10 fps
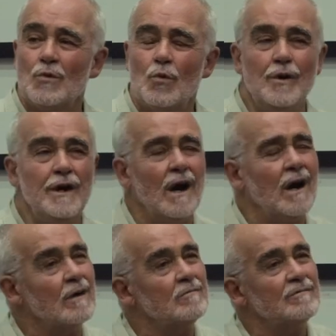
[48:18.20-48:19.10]

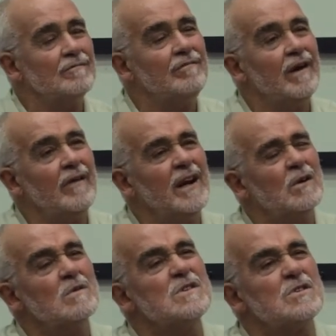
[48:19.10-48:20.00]
very
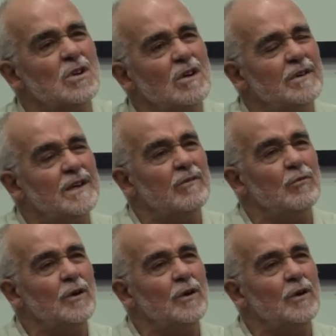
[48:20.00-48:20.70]
conservative.